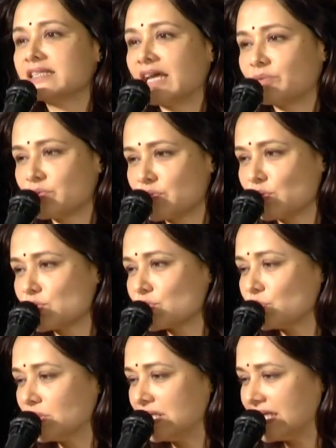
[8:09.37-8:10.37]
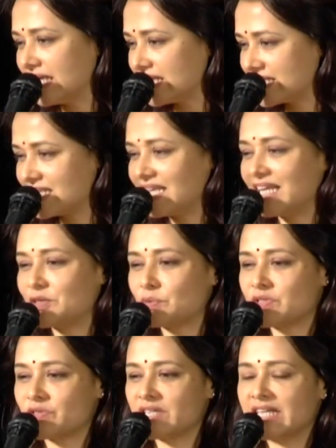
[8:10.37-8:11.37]
That was also World AIDS Day, it
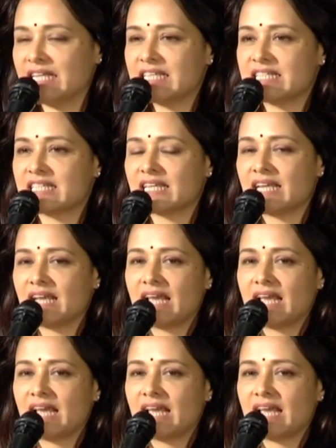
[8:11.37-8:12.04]
was released.